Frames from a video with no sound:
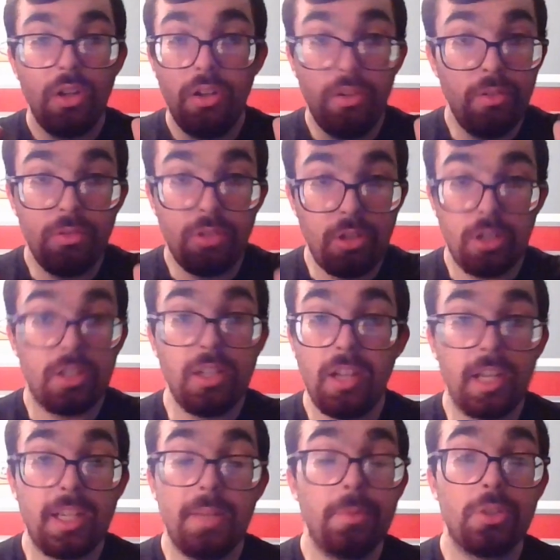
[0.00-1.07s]
looking
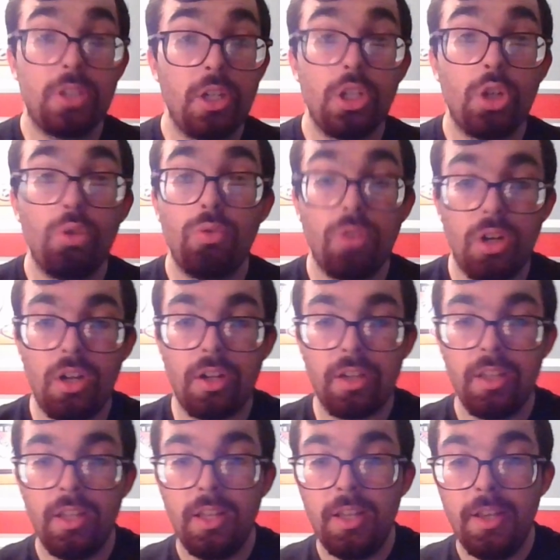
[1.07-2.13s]
like it was going to go wrong.
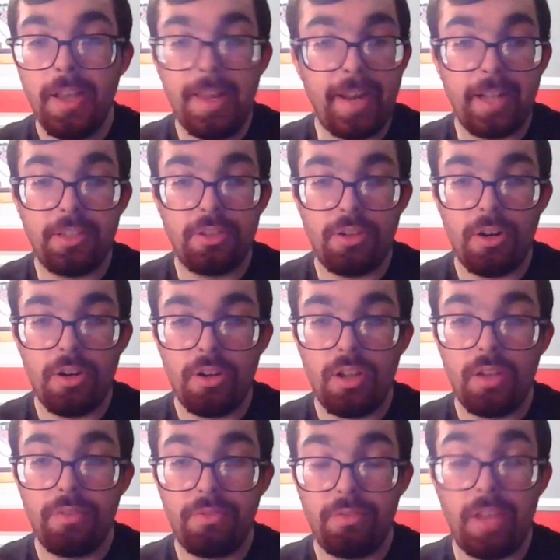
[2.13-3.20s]
And that started
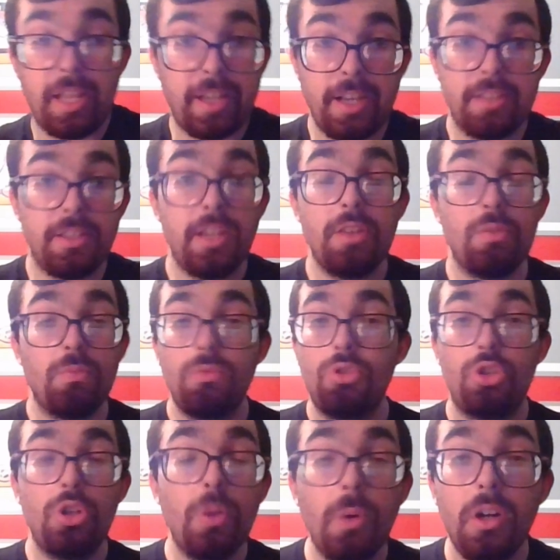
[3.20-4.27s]
off, like I said,
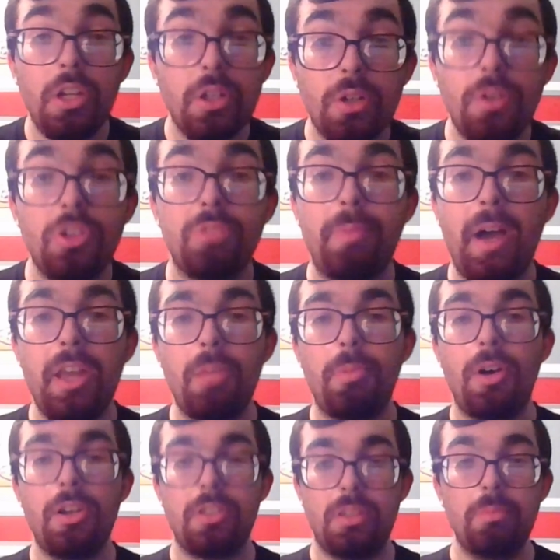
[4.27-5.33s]
two early goals by the
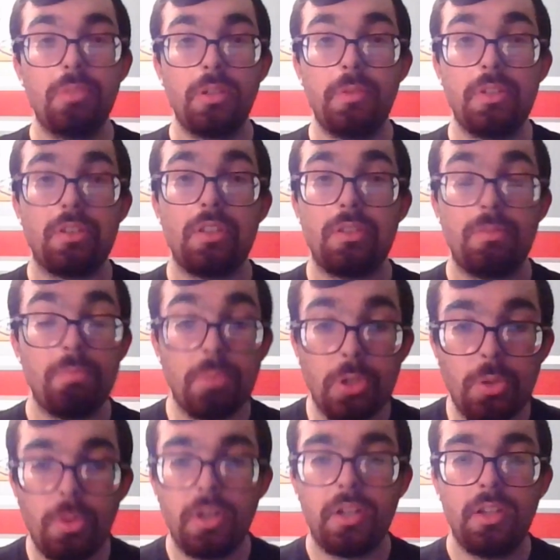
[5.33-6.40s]
Boston Bruins. It's
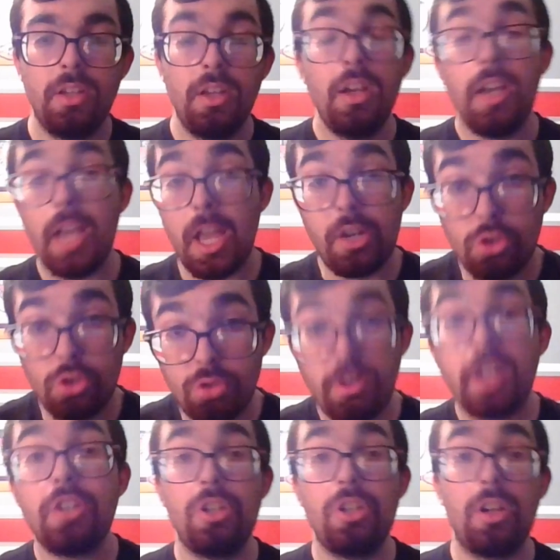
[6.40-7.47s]
Bjork and
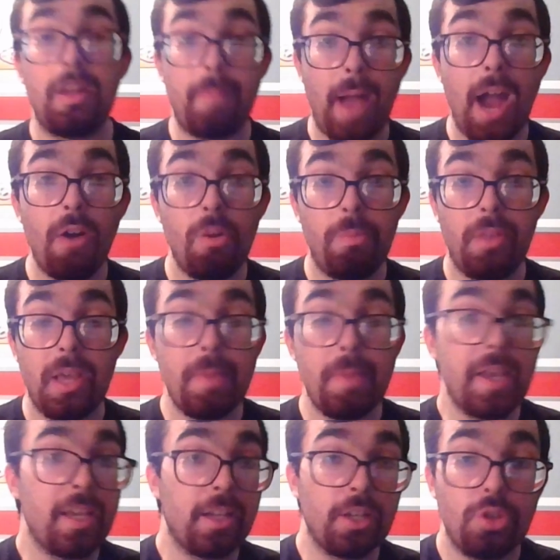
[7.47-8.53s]
Krejci on a power play,
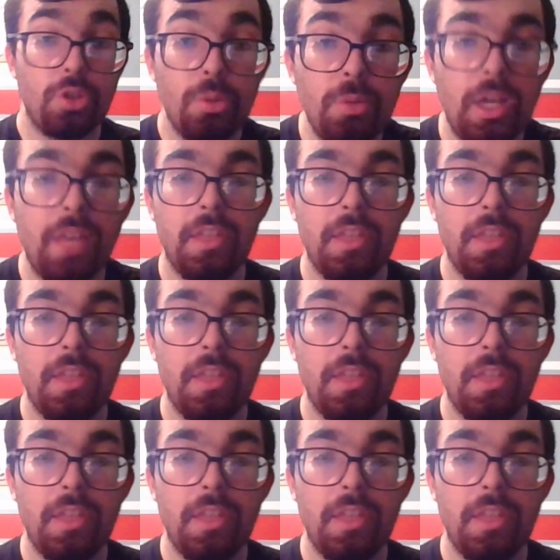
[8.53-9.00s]
making it 2 0.